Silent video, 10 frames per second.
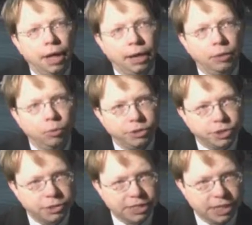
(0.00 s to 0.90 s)
And then
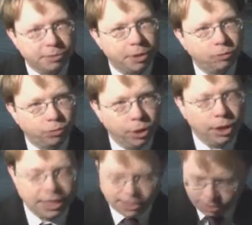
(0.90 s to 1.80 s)
once the suspect
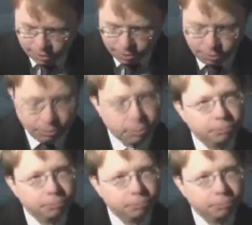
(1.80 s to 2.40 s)
realized that the